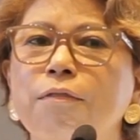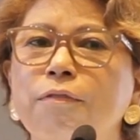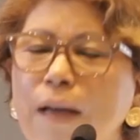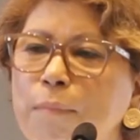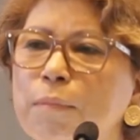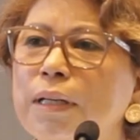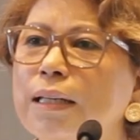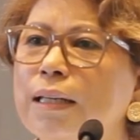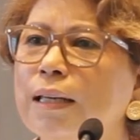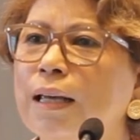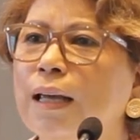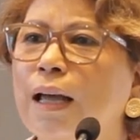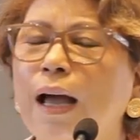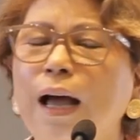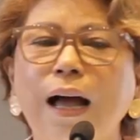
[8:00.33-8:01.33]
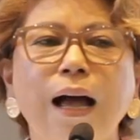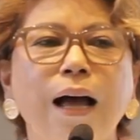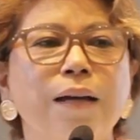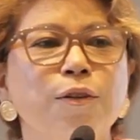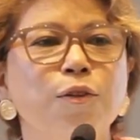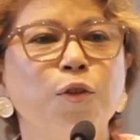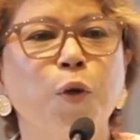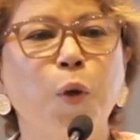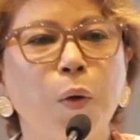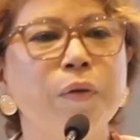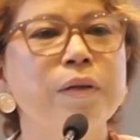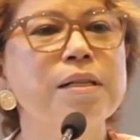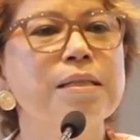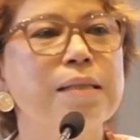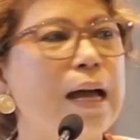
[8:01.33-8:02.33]
family. You know,
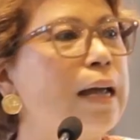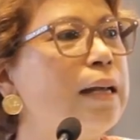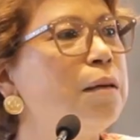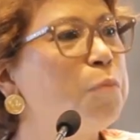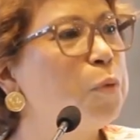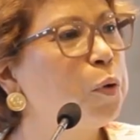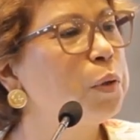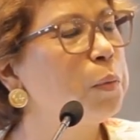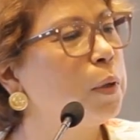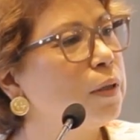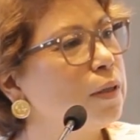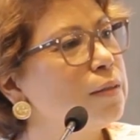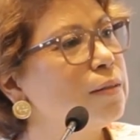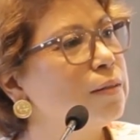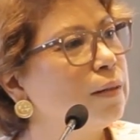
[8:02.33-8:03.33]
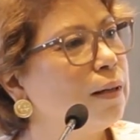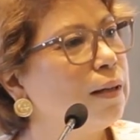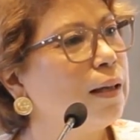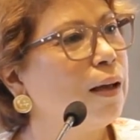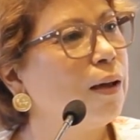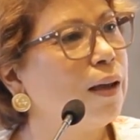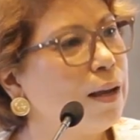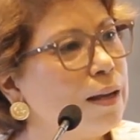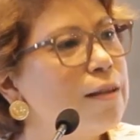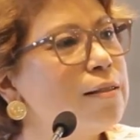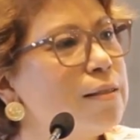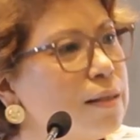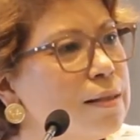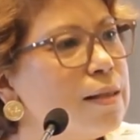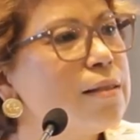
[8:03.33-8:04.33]
Gloria Steinem wrote about this in the
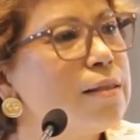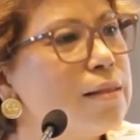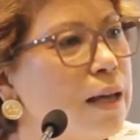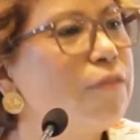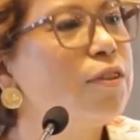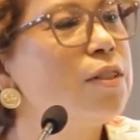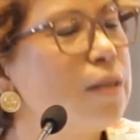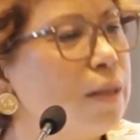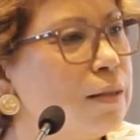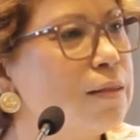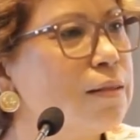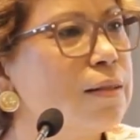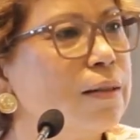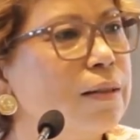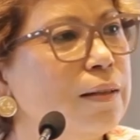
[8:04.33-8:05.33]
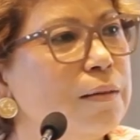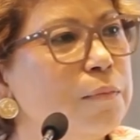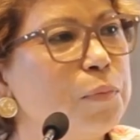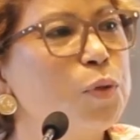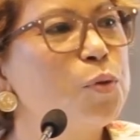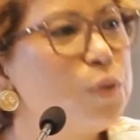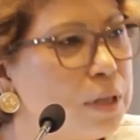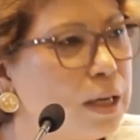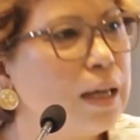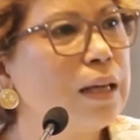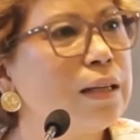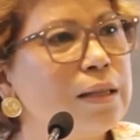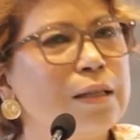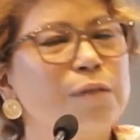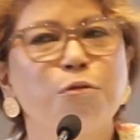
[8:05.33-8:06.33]
60s and 70s but today,
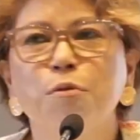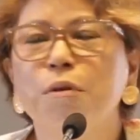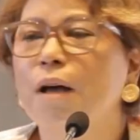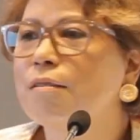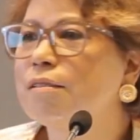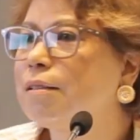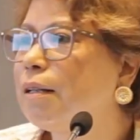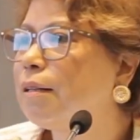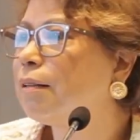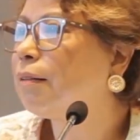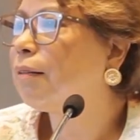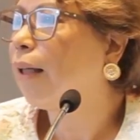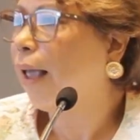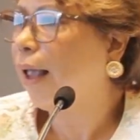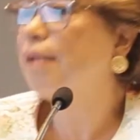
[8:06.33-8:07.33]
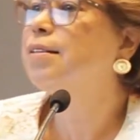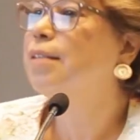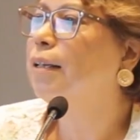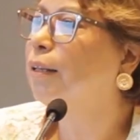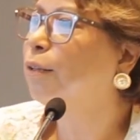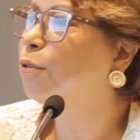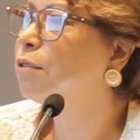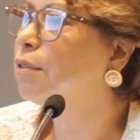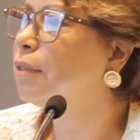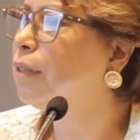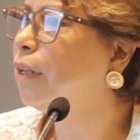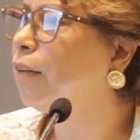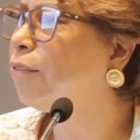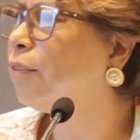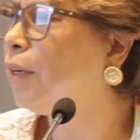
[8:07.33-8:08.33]
in 2018, you
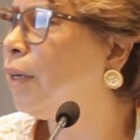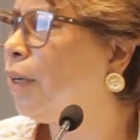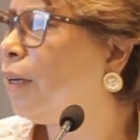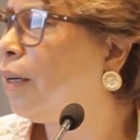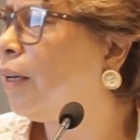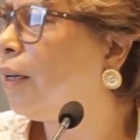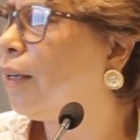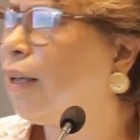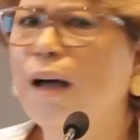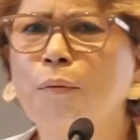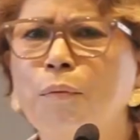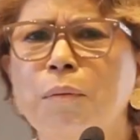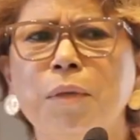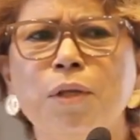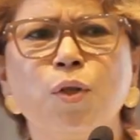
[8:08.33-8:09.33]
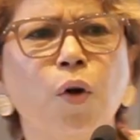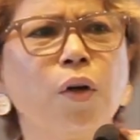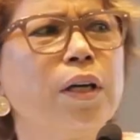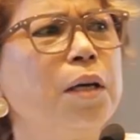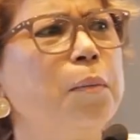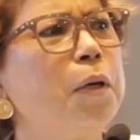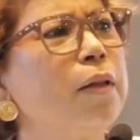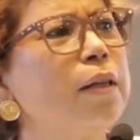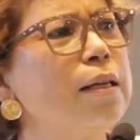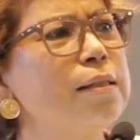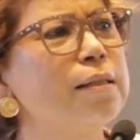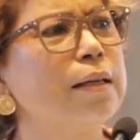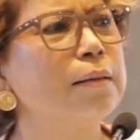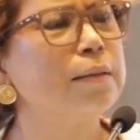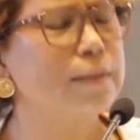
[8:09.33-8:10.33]
still have young women talking about this.
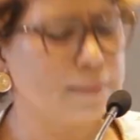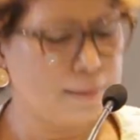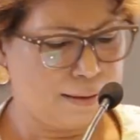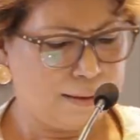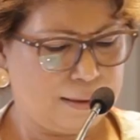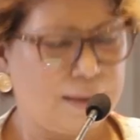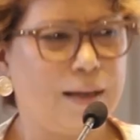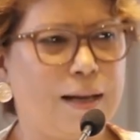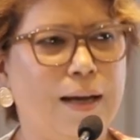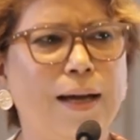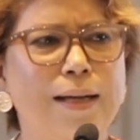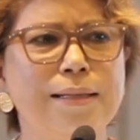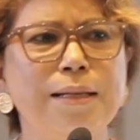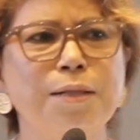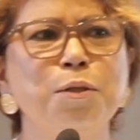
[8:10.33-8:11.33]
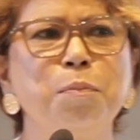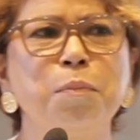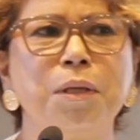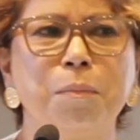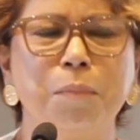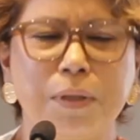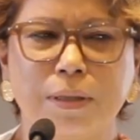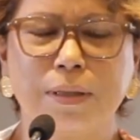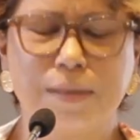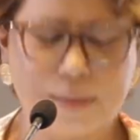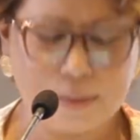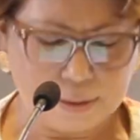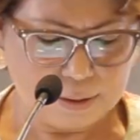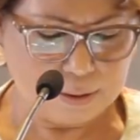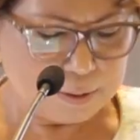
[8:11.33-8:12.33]
I, I tend to be a bit
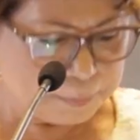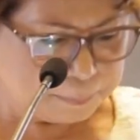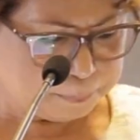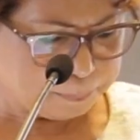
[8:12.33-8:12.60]
concerned.